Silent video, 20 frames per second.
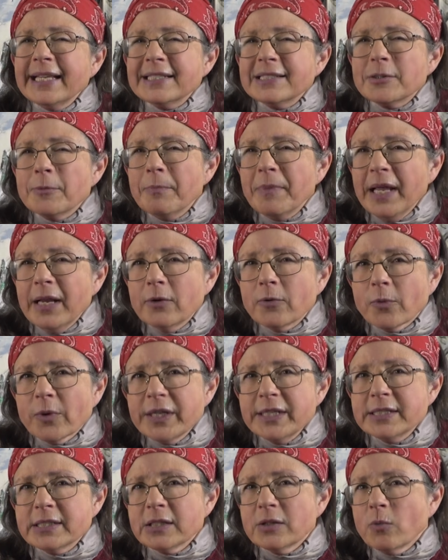It's the main
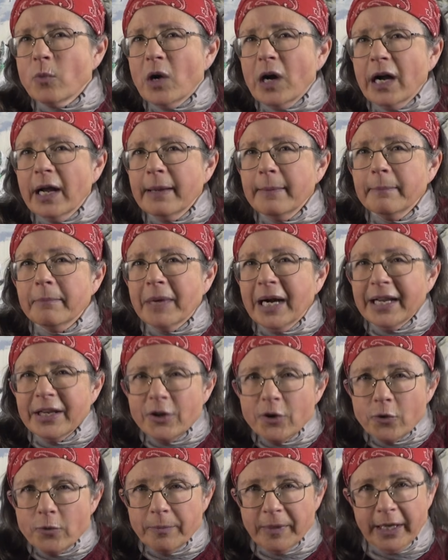reason why my
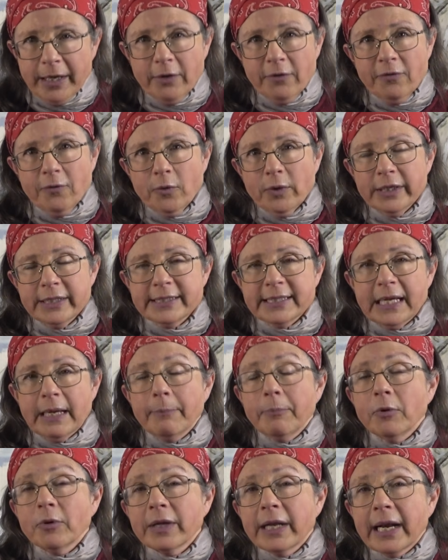new mare, for
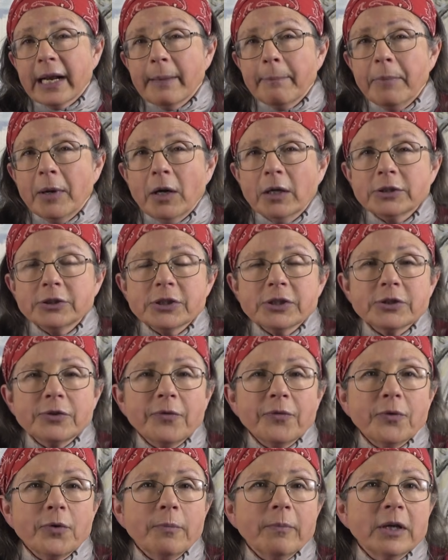example, that I bought just a
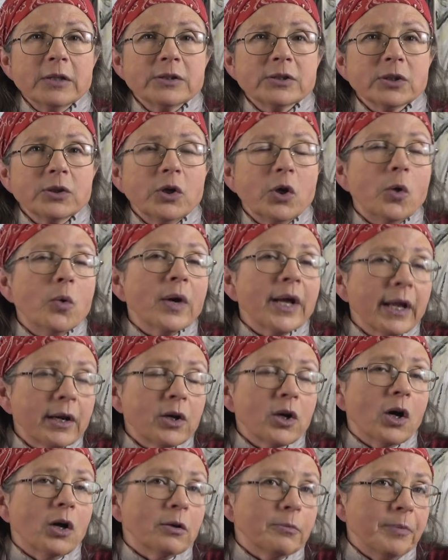few months ago,
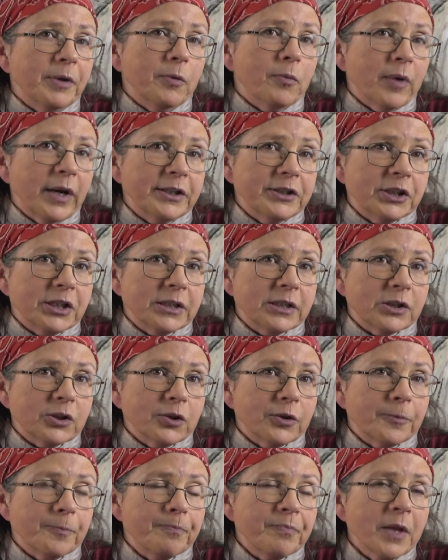cannot be
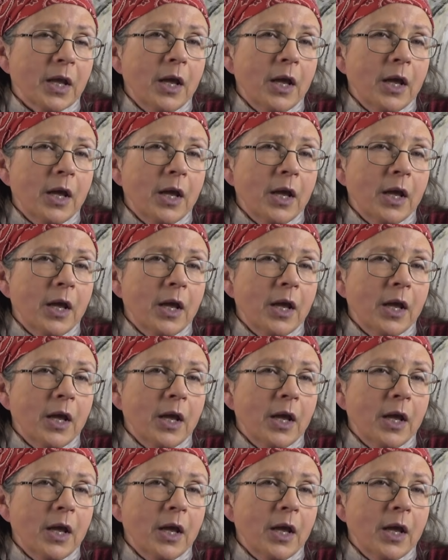registered.